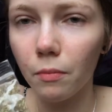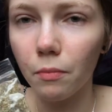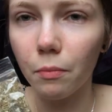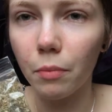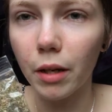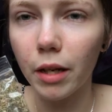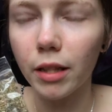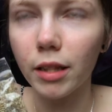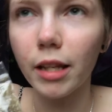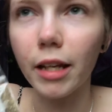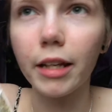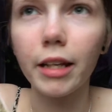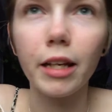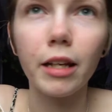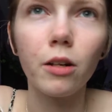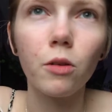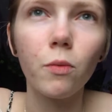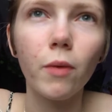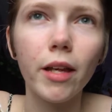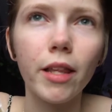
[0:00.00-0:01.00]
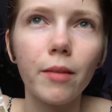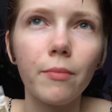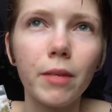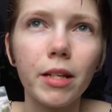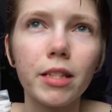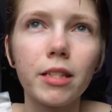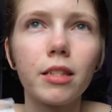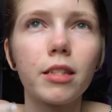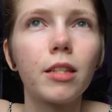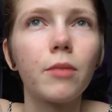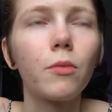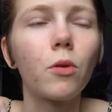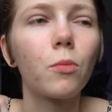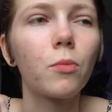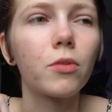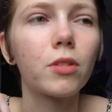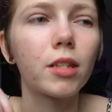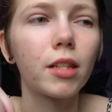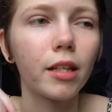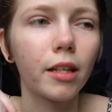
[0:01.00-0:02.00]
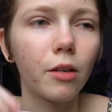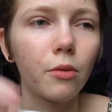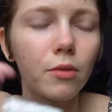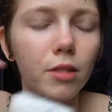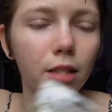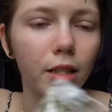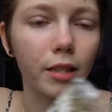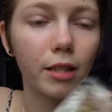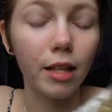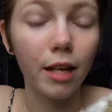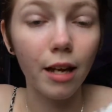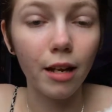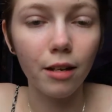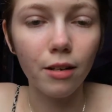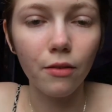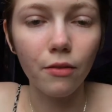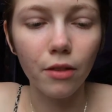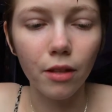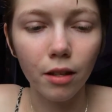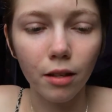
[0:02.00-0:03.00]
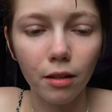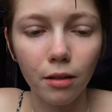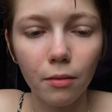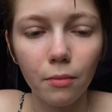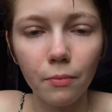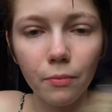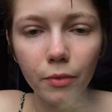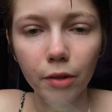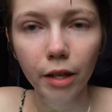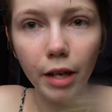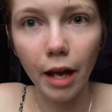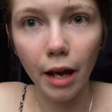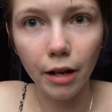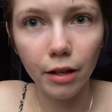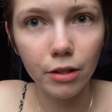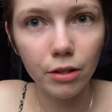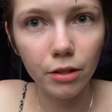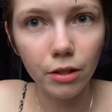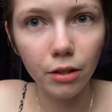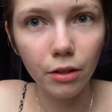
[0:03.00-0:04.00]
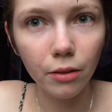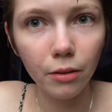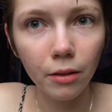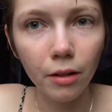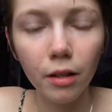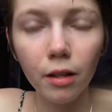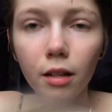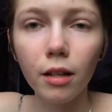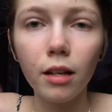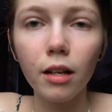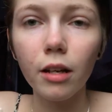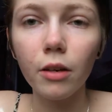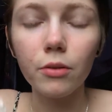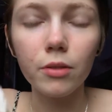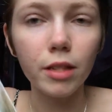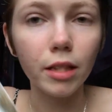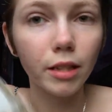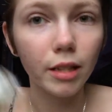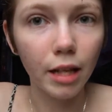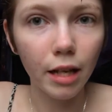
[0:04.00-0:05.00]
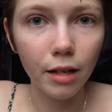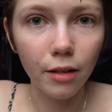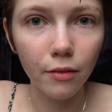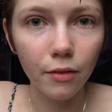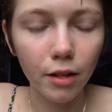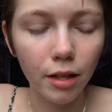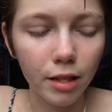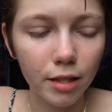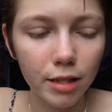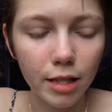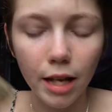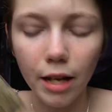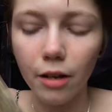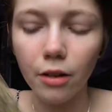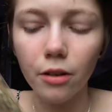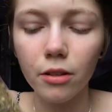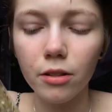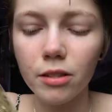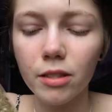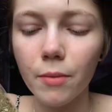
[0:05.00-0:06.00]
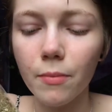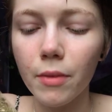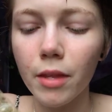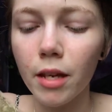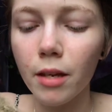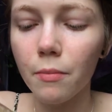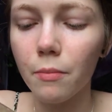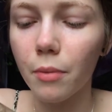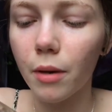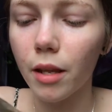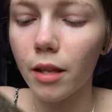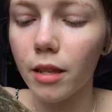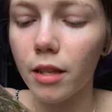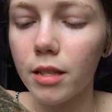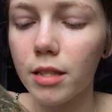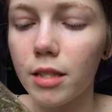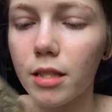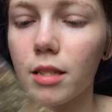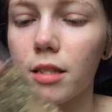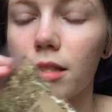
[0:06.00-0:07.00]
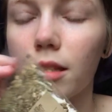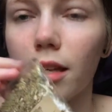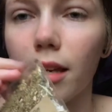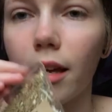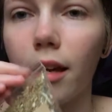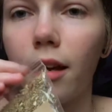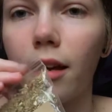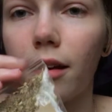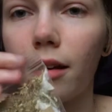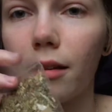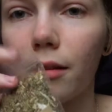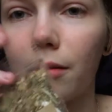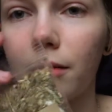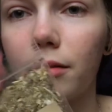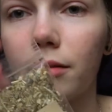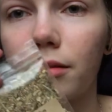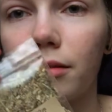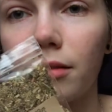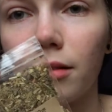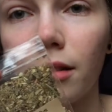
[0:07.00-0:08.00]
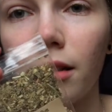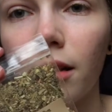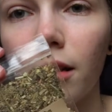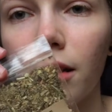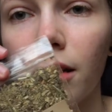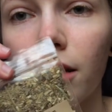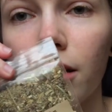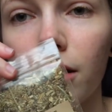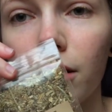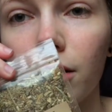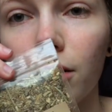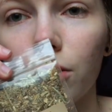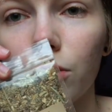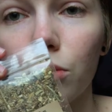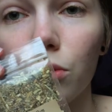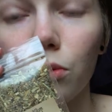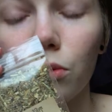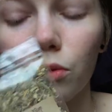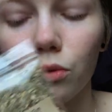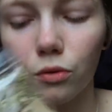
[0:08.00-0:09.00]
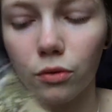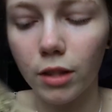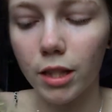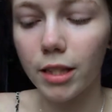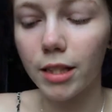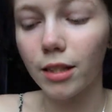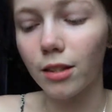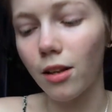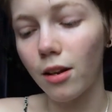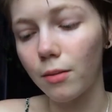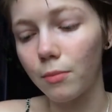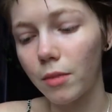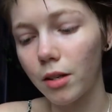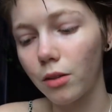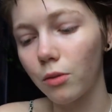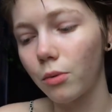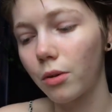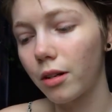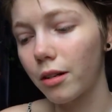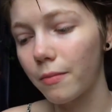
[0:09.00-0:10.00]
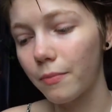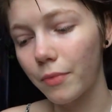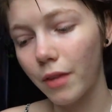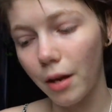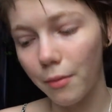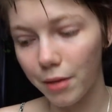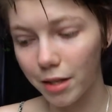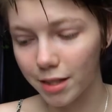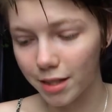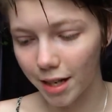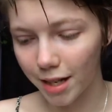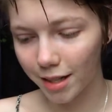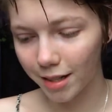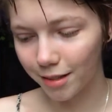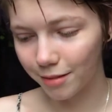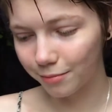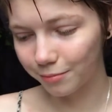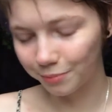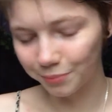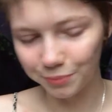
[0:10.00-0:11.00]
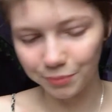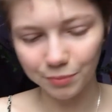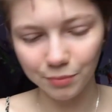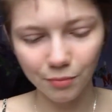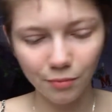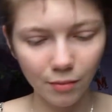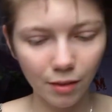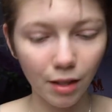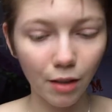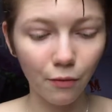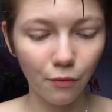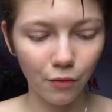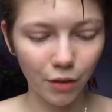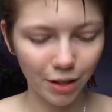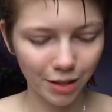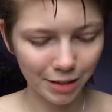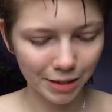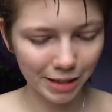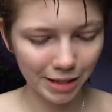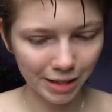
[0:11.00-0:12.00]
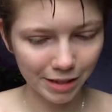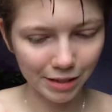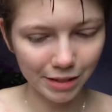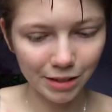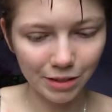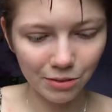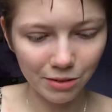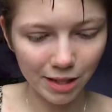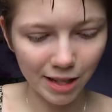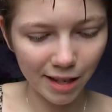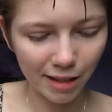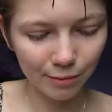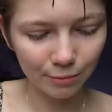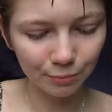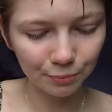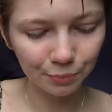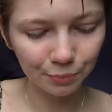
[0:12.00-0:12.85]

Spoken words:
but like in a way that makes it seem almost like it was like the end of the canister, it was like the end of the container or something. But this is like, oof, that's a lot of mugwort. I'm excited, very excited to use that.